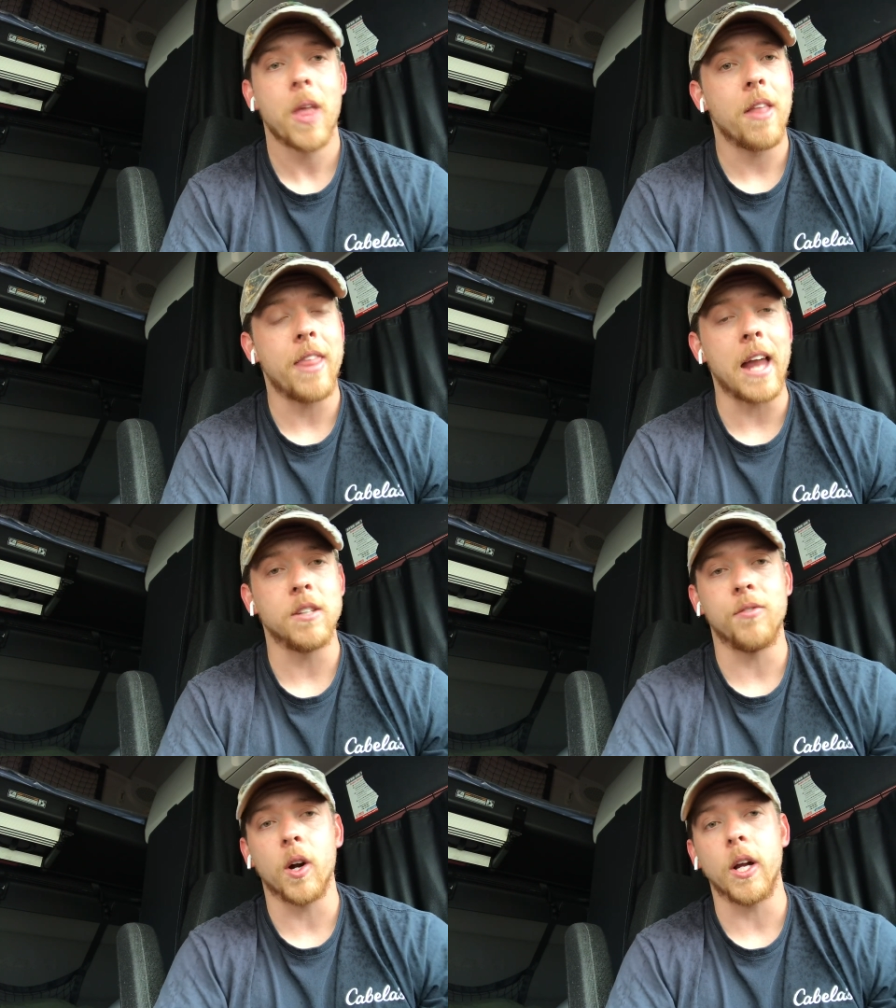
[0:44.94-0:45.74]
that is
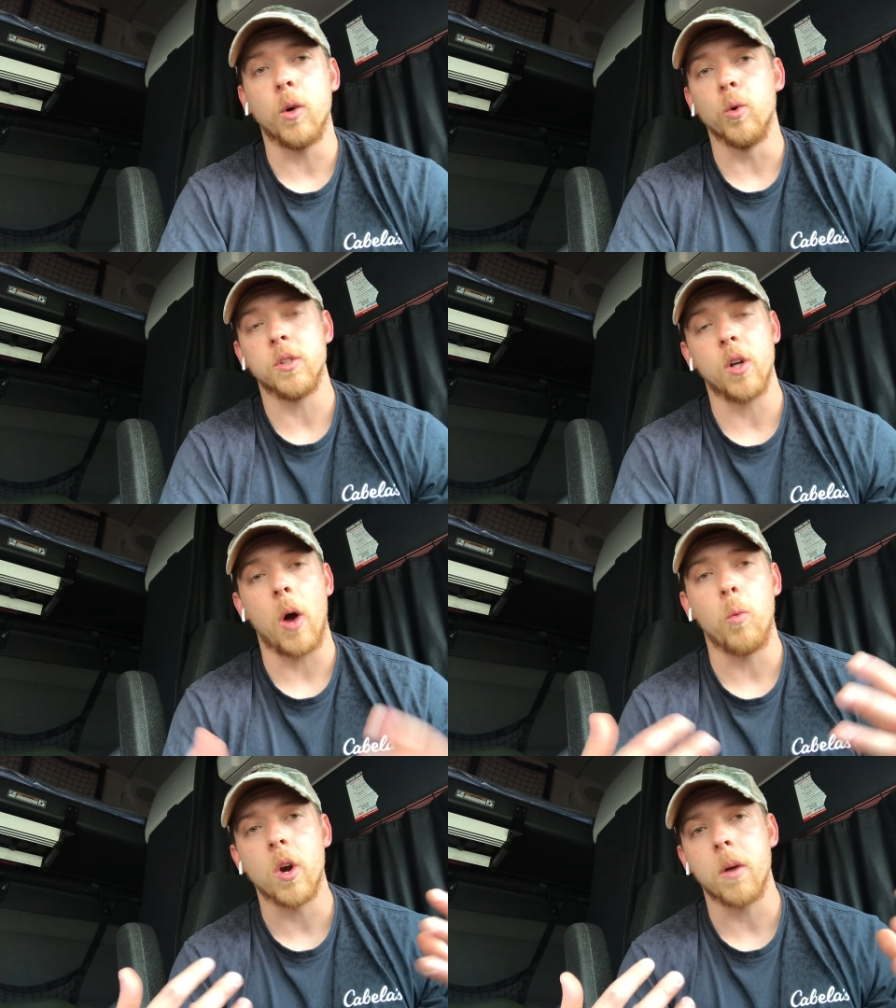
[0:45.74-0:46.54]
very cool. So I
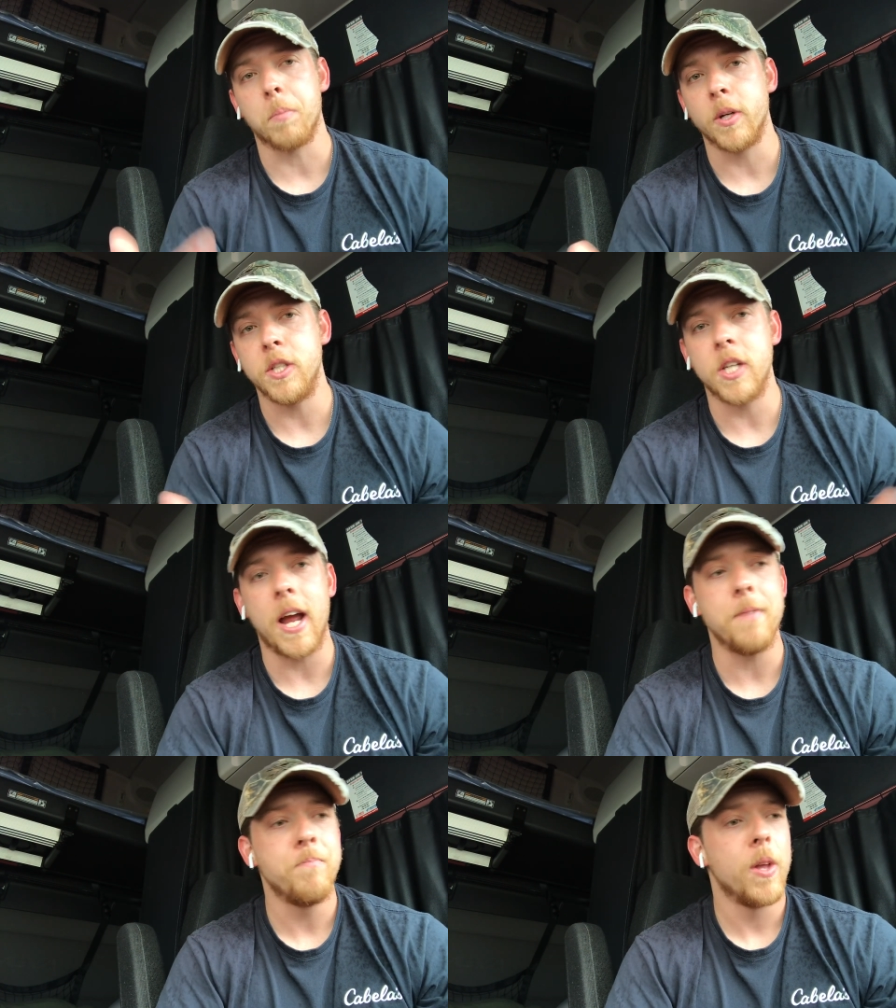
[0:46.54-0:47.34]
want to
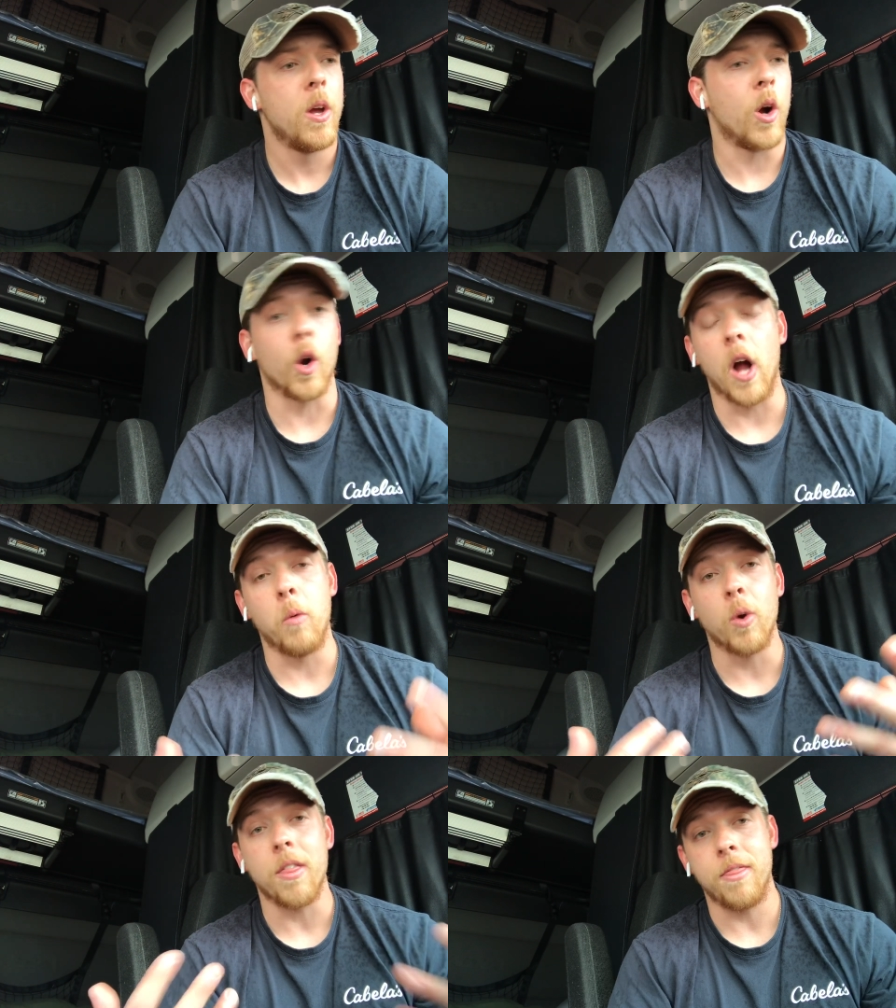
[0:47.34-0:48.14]
appreciate or I
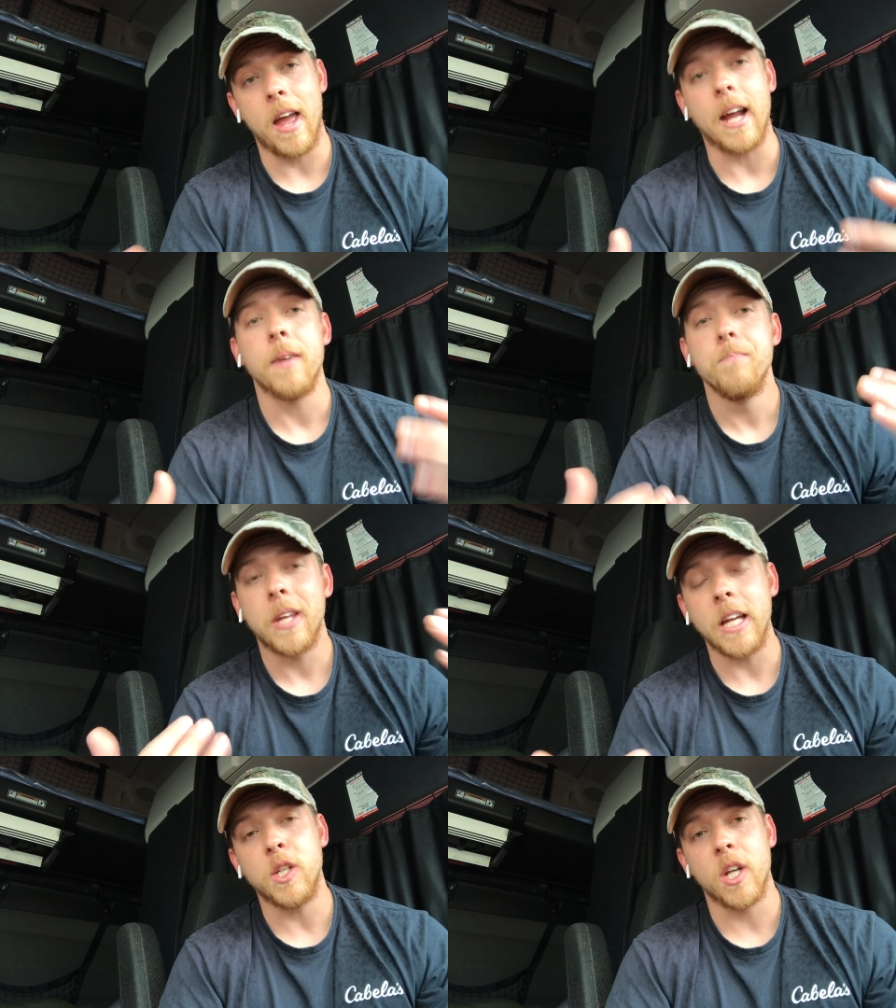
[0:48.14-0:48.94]
want to thank
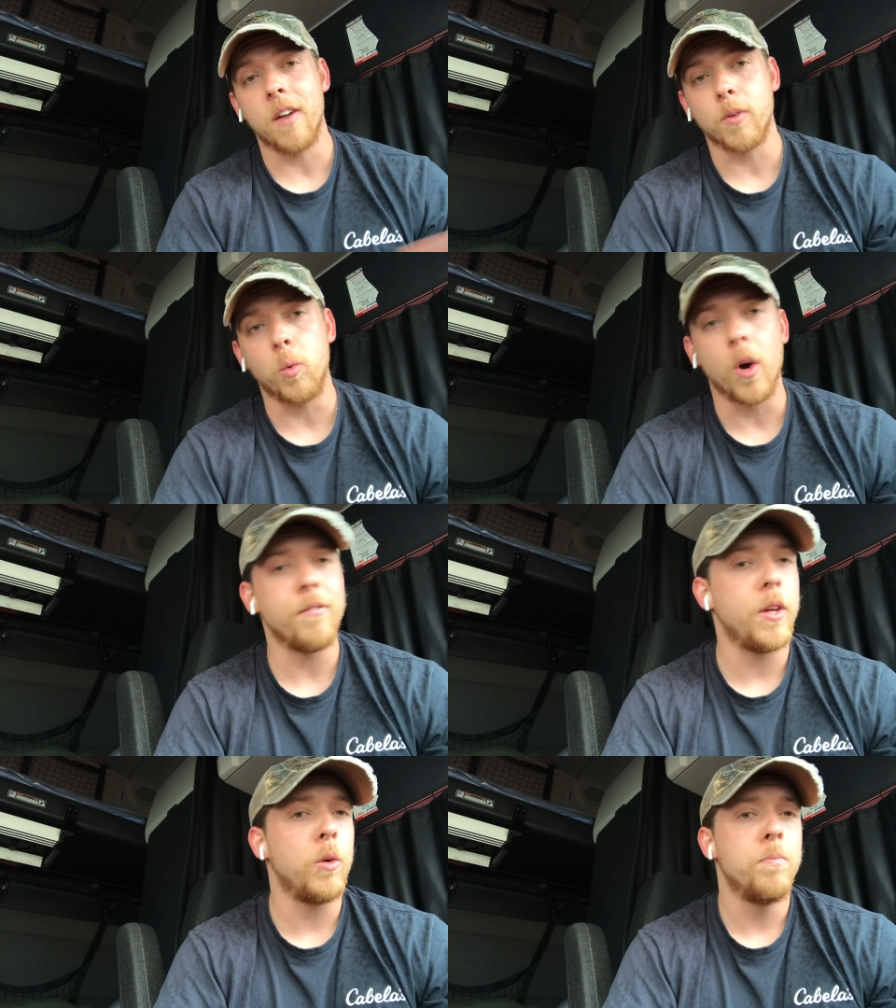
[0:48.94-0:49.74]
each and every one of
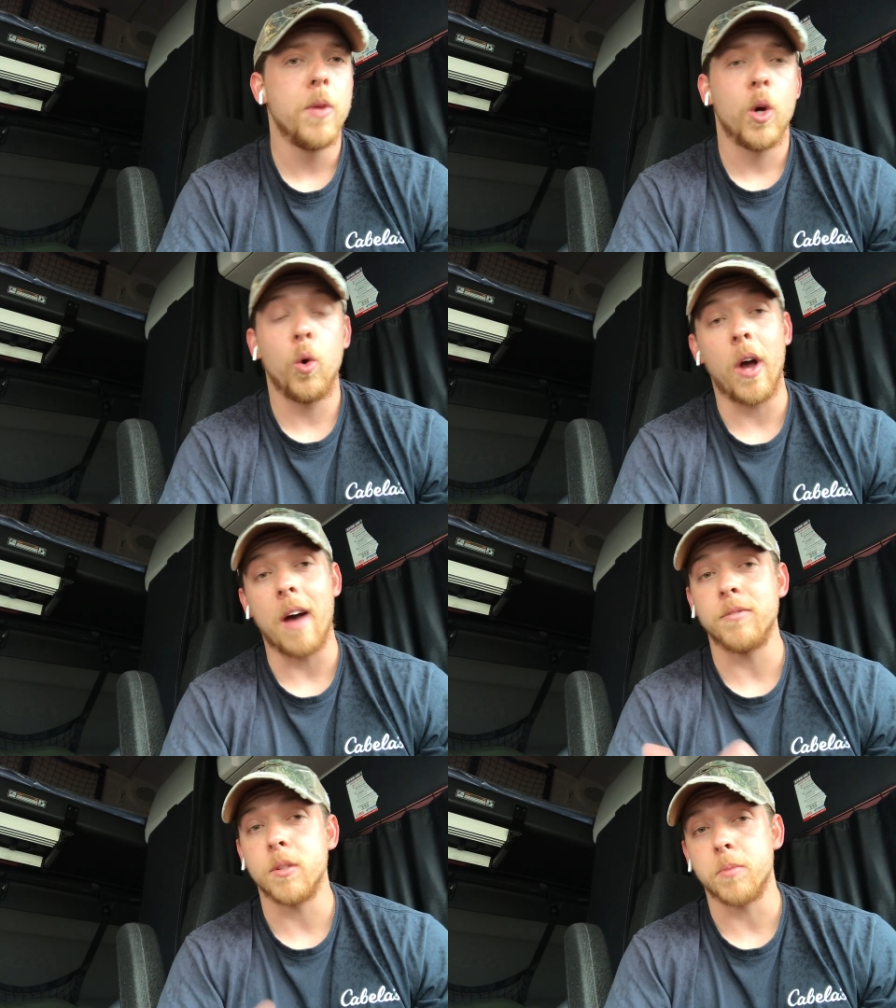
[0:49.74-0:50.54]
you who
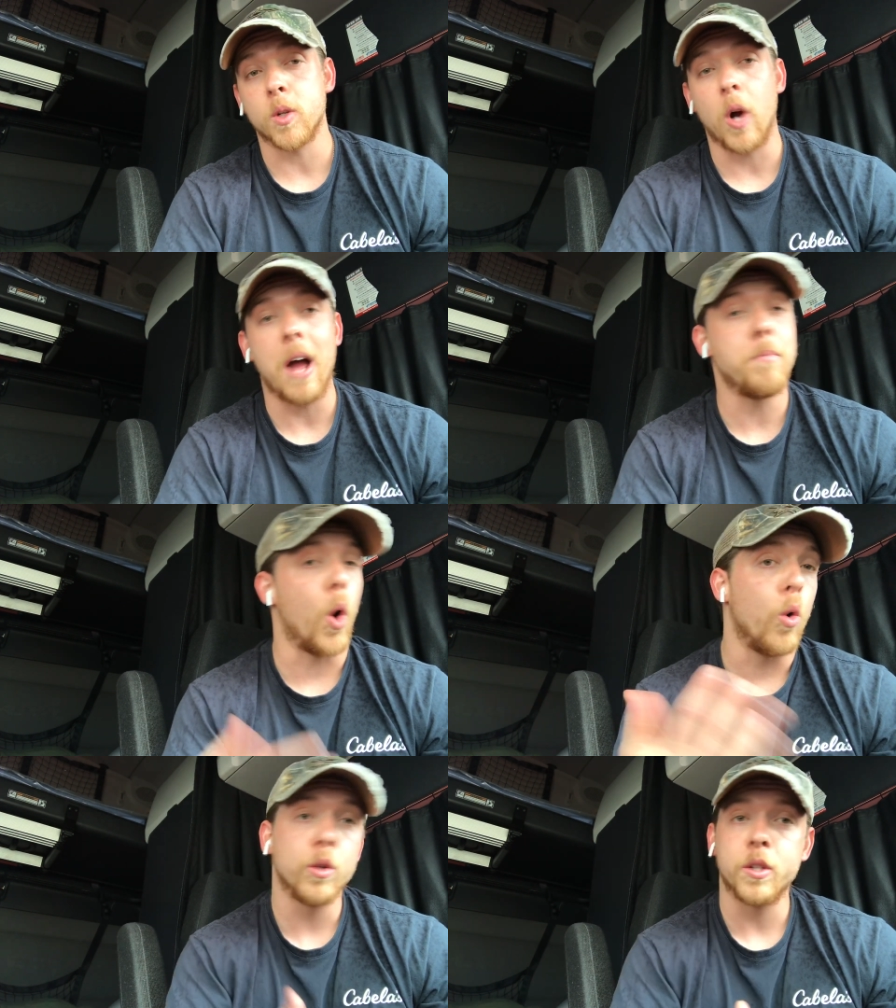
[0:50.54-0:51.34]
have subscribed,
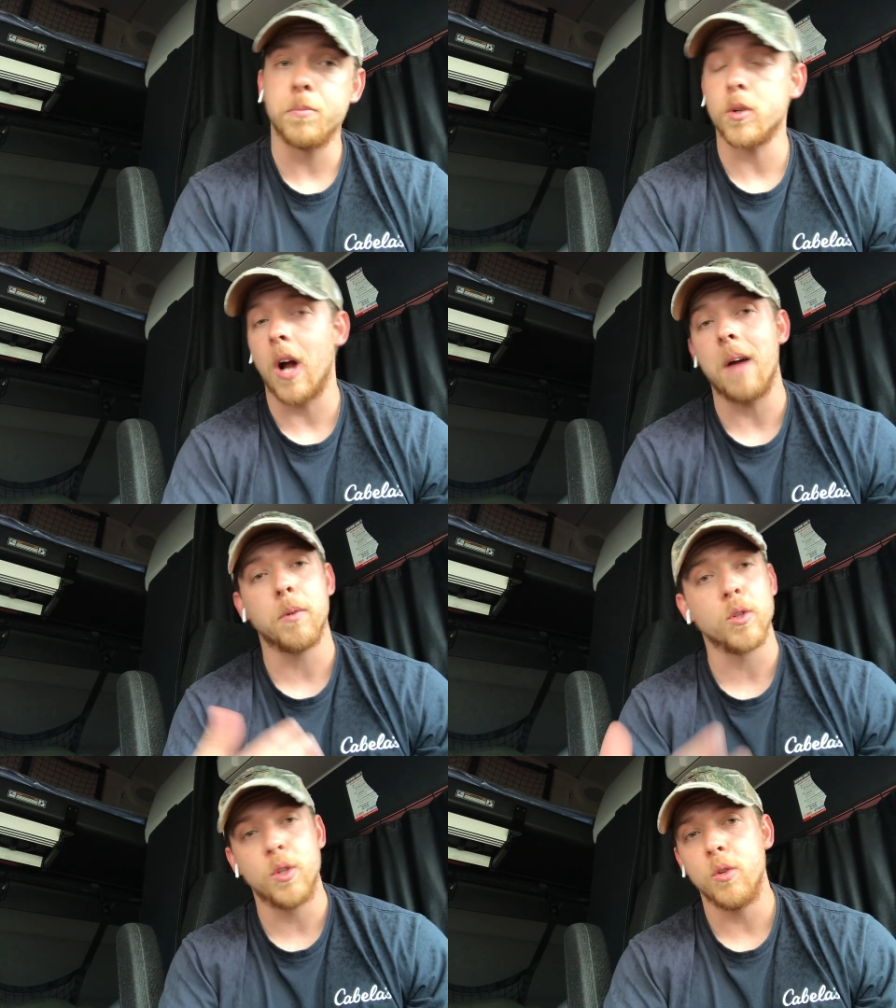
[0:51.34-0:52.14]
old
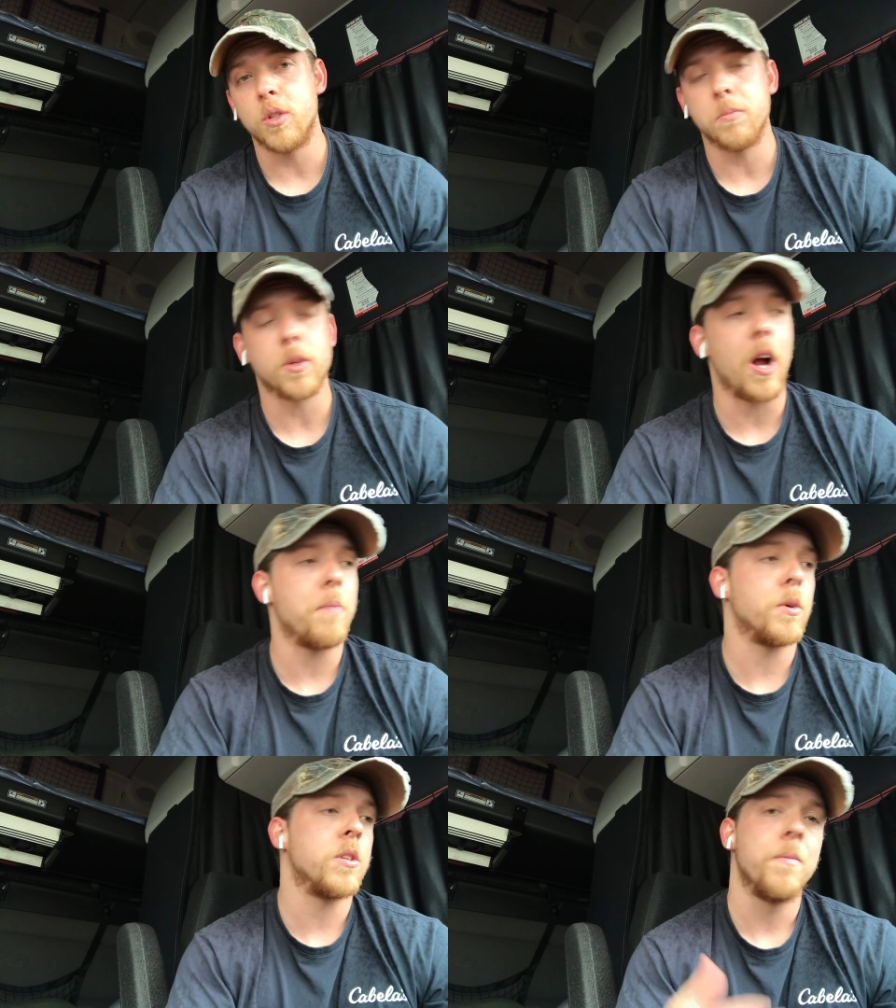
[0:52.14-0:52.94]
subscribers, new
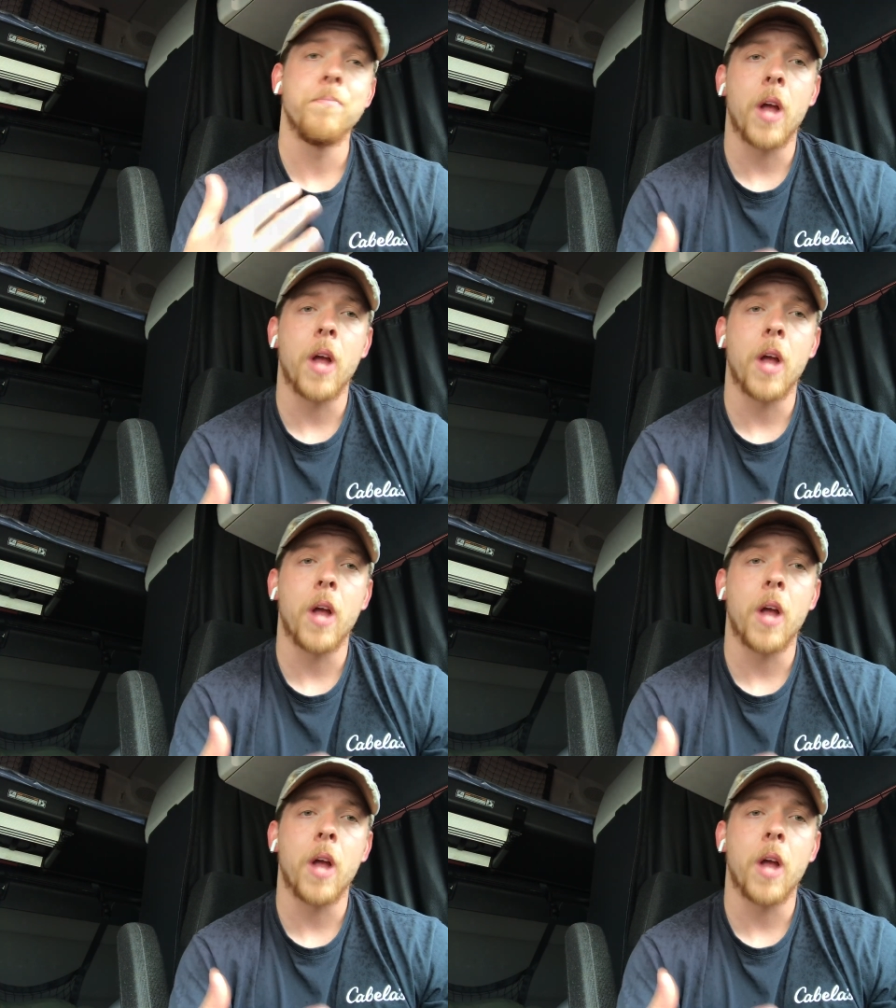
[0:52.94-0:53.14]
subscribers.